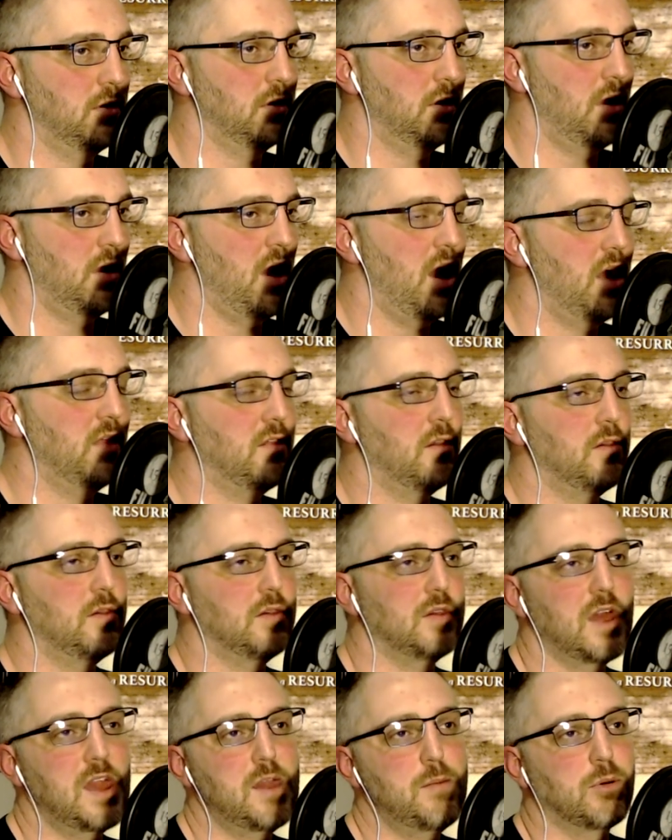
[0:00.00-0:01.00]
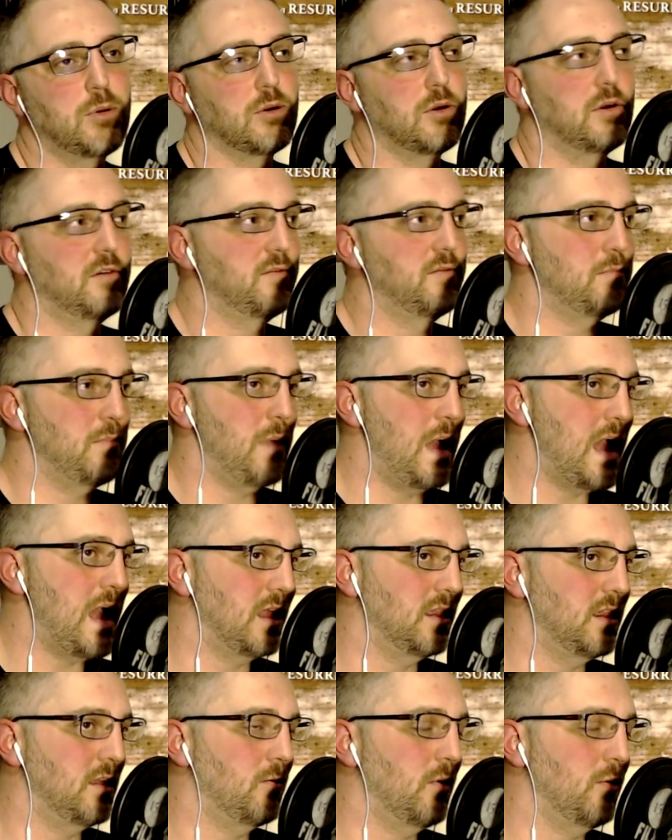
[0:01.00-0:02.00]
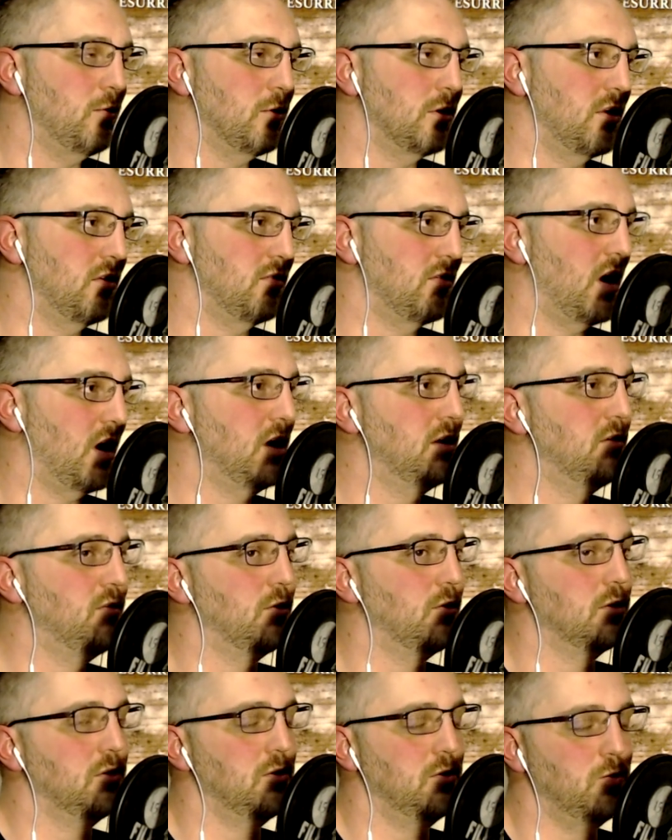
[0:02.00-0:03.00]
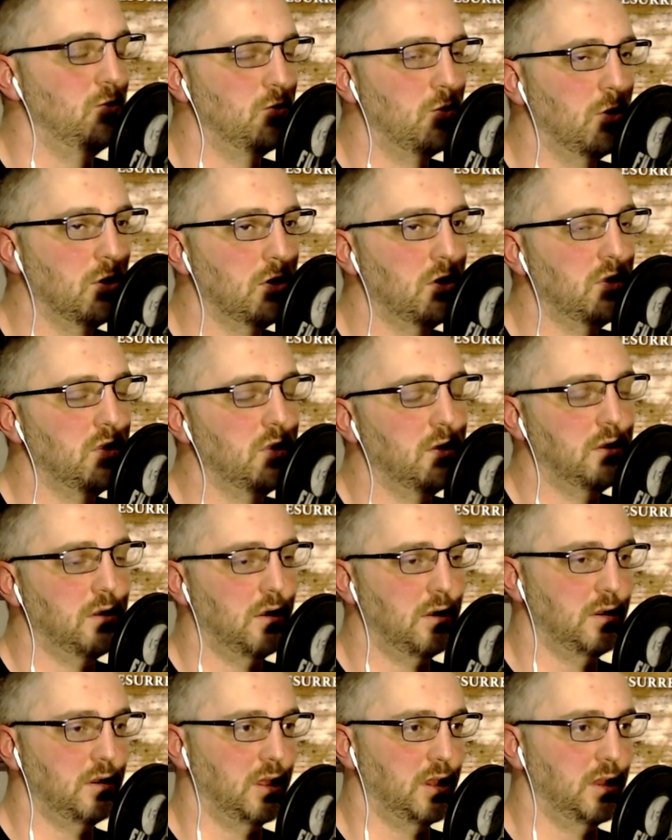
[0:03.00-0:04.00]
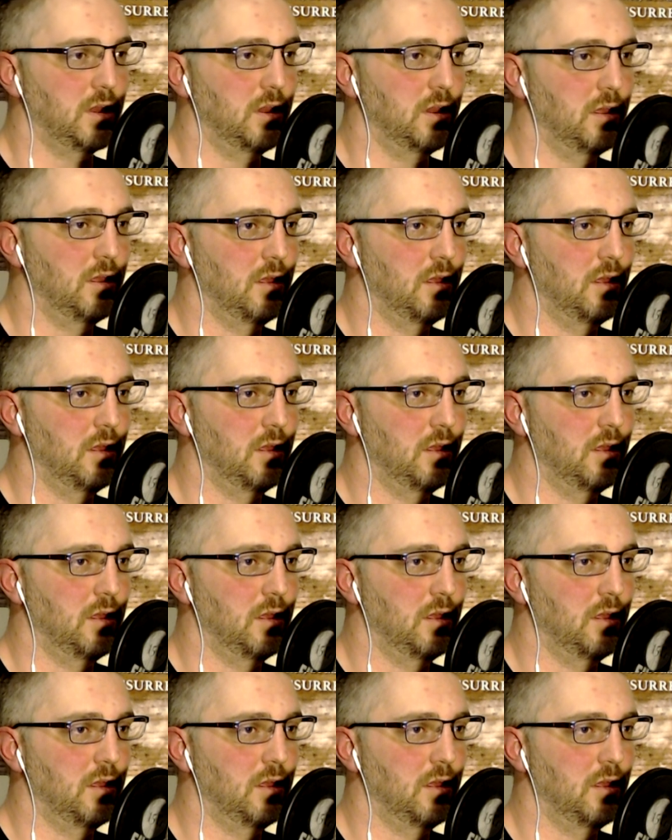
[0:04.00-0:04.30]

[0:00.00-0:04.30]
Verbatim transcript: And the labor of man that we were designed for to work the garden